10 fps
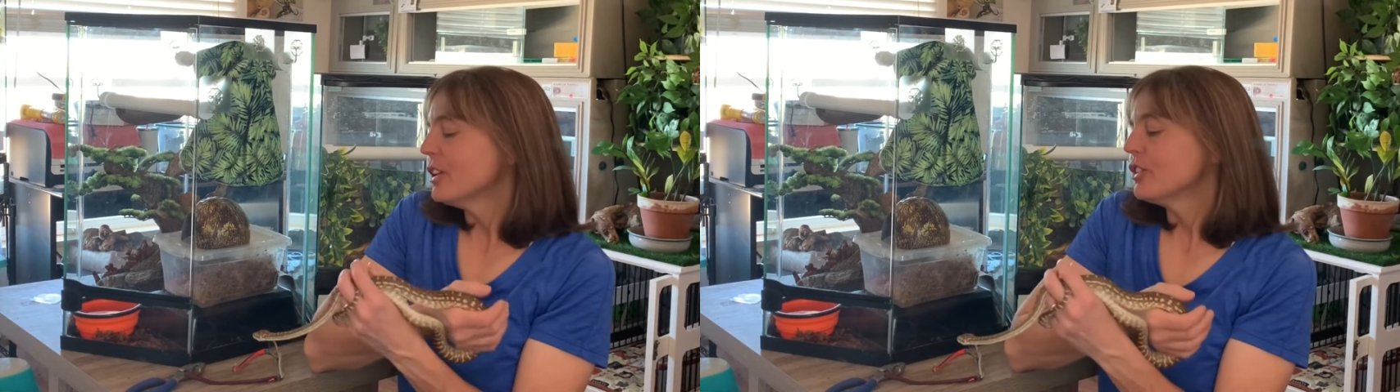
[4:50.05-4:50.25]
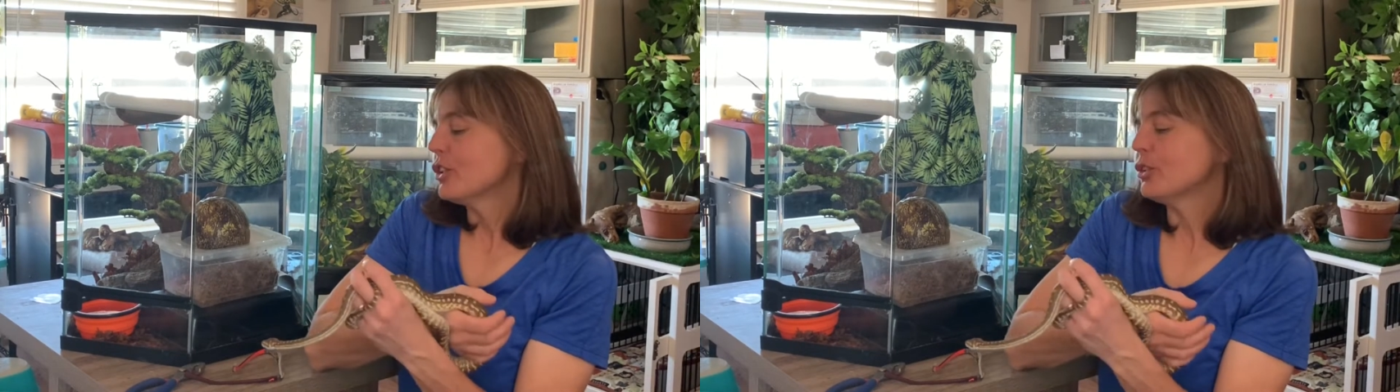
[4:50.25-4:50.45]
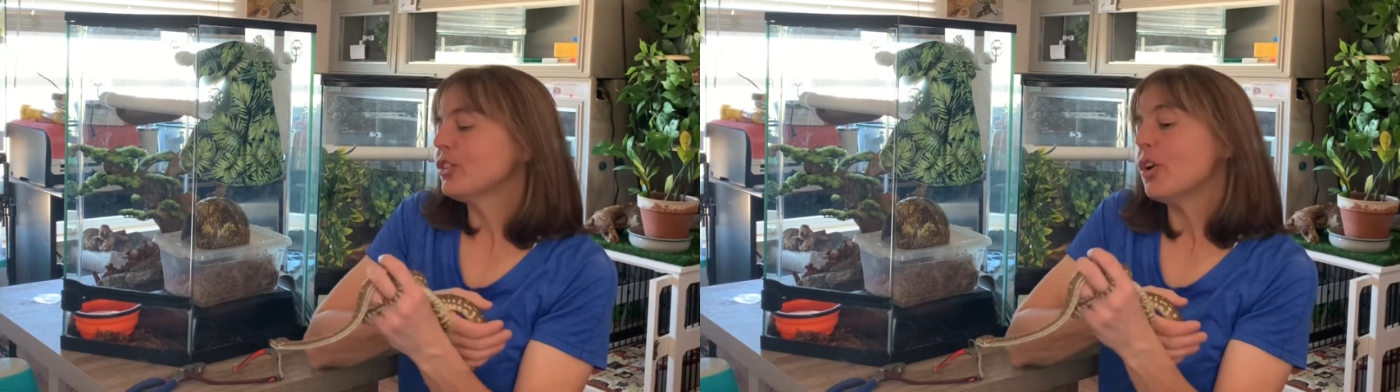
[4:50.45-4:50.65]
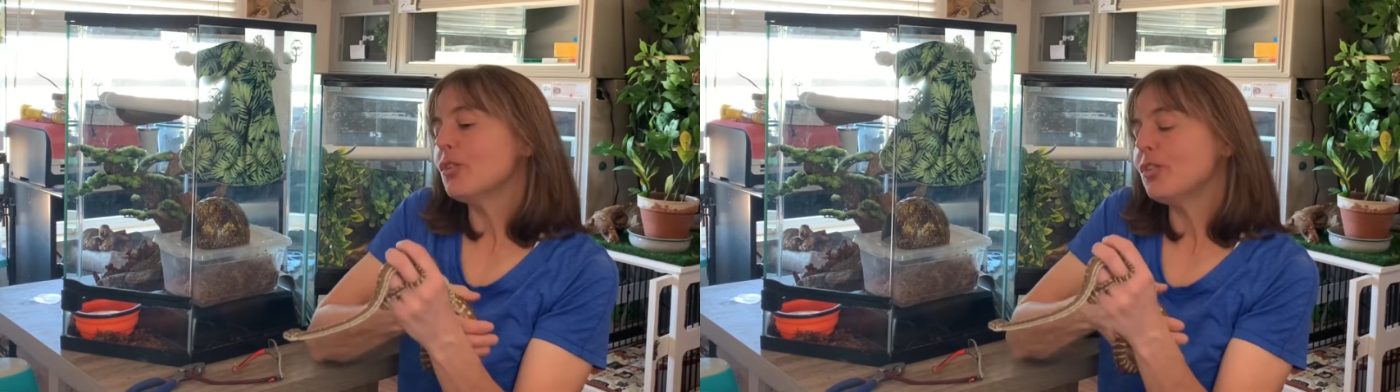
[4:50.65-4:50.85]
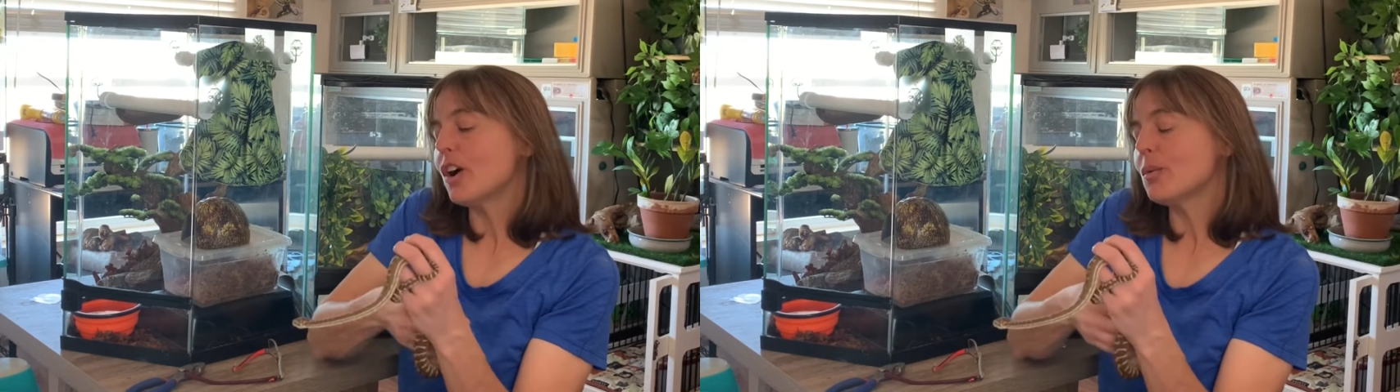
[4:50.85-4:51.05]
So
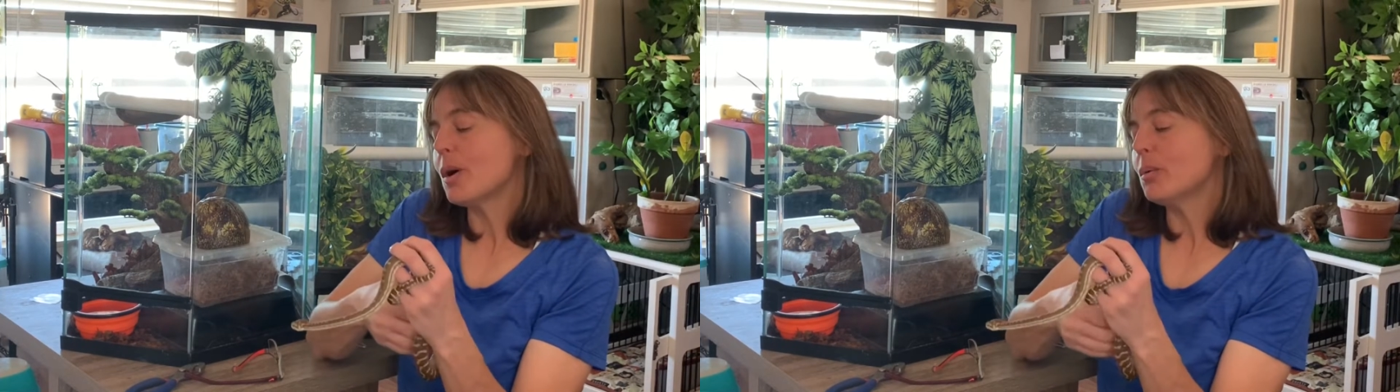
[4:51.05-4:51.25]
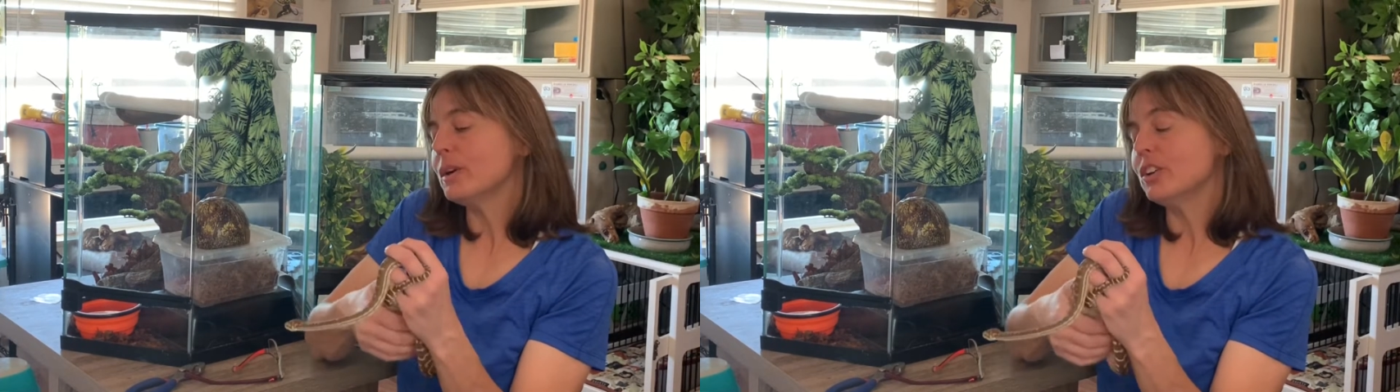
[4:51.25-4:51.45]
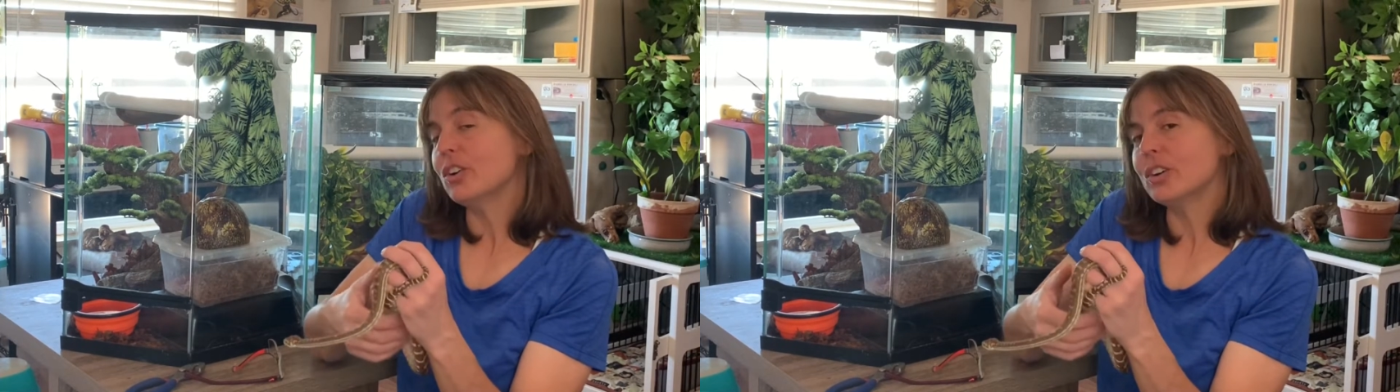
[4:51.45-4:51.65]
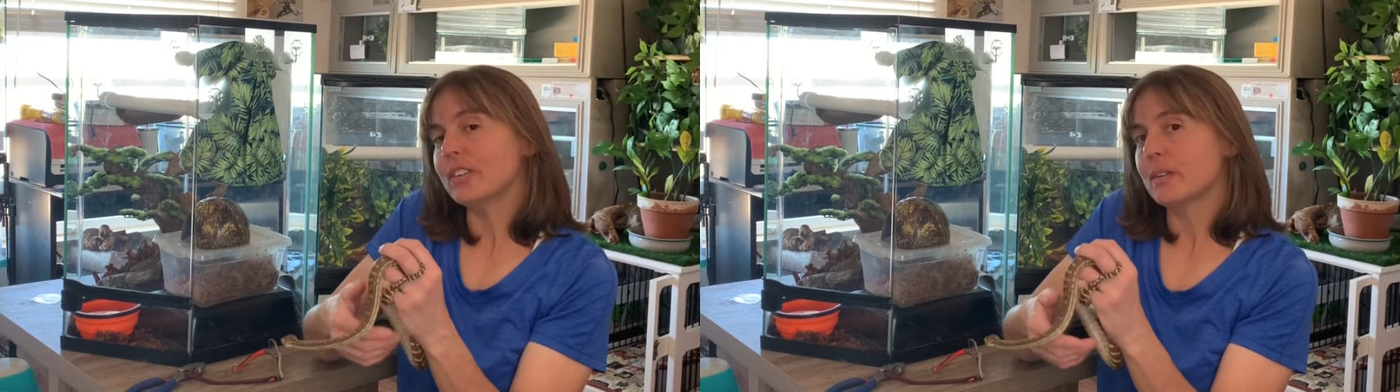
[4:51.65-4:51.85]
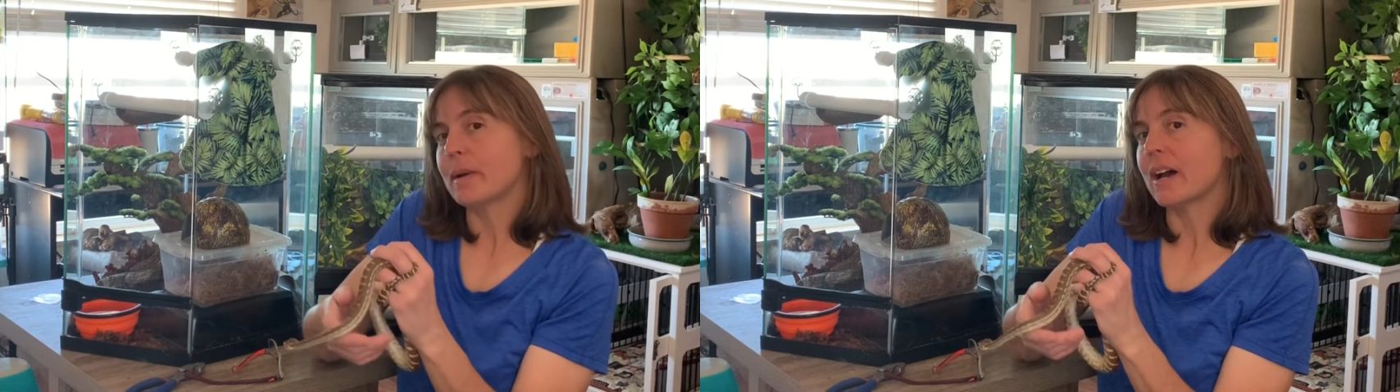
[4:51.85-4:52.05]
far what we
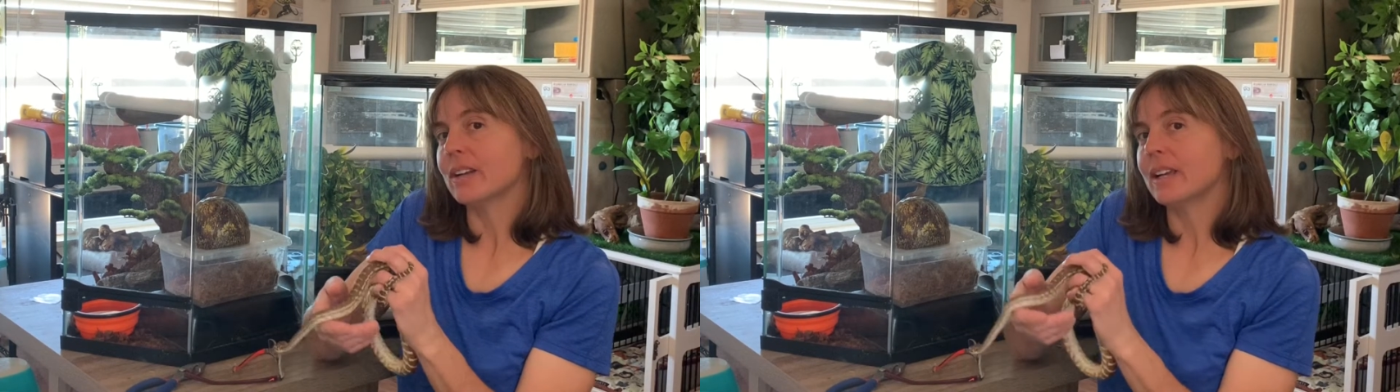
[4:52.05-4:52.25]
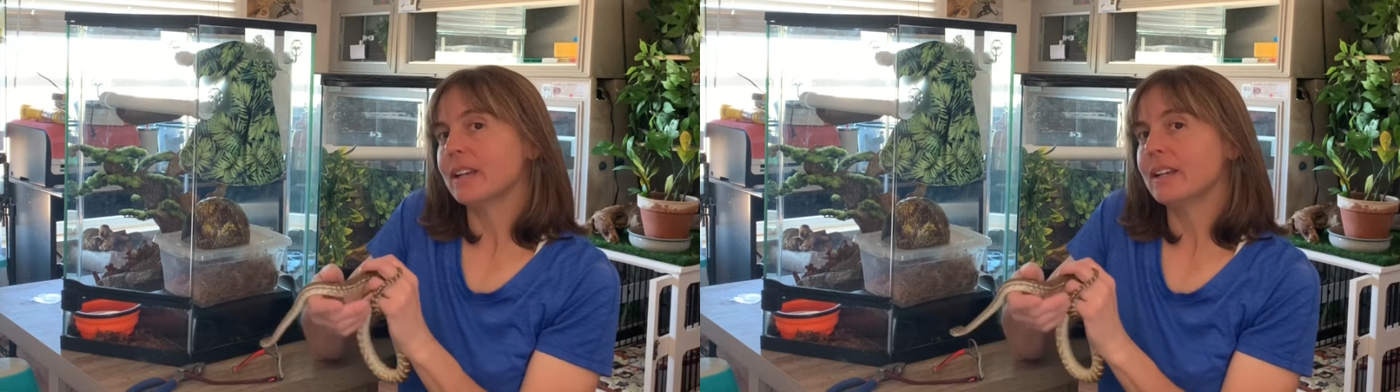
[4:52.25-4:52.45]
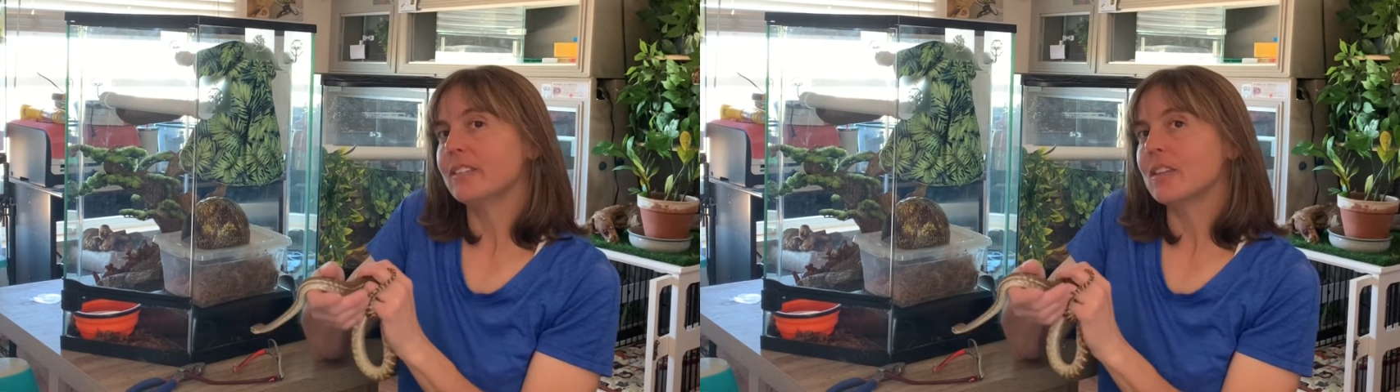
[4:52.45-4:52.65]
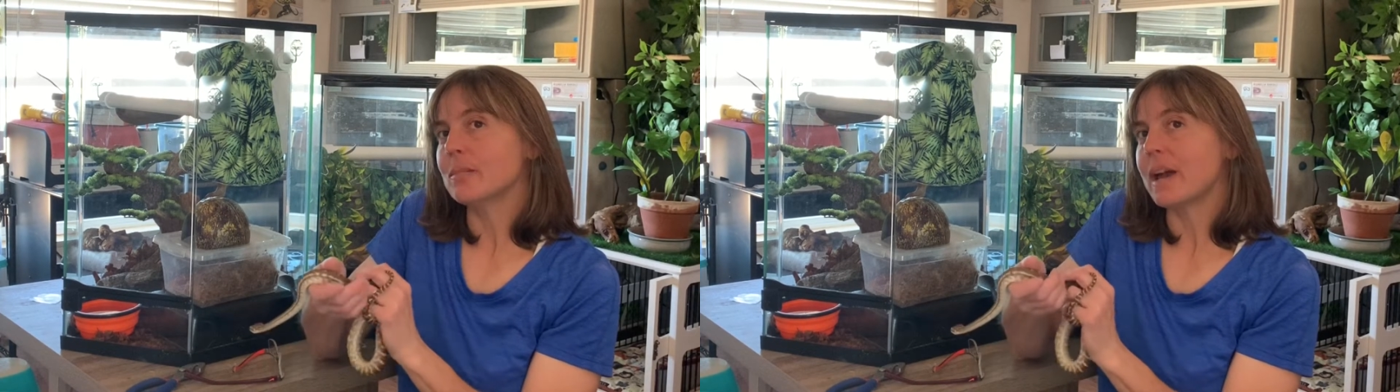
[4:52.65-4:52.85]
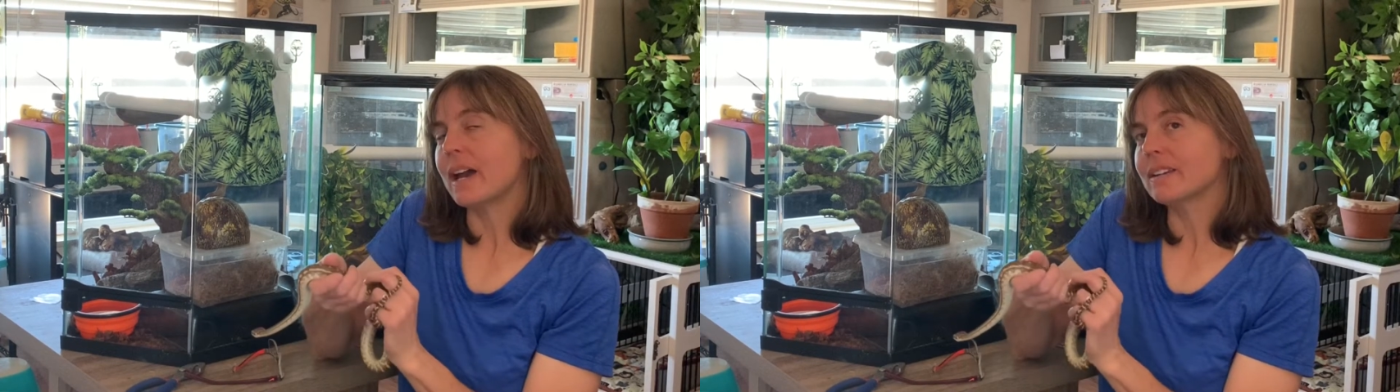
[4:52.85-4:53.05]
noticed about it is the
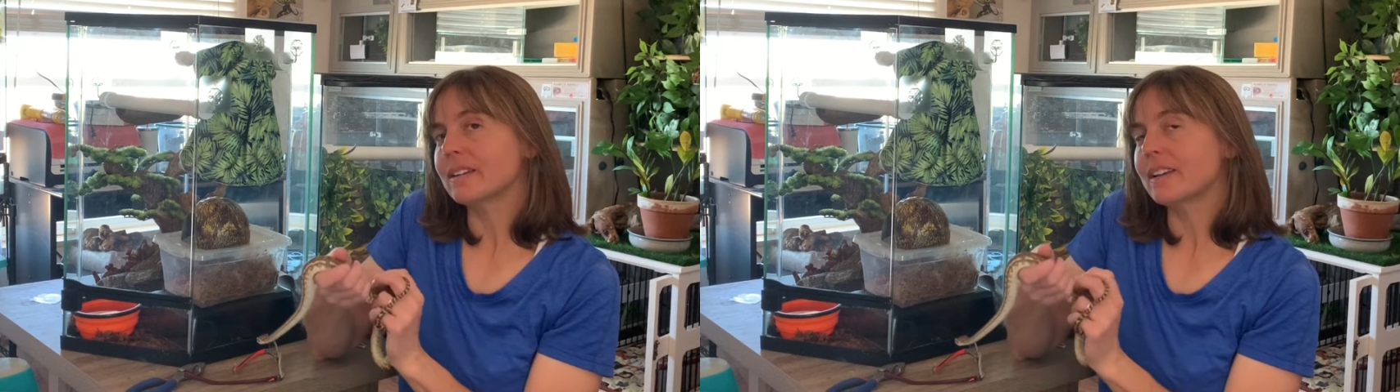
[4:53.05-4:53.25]
Magna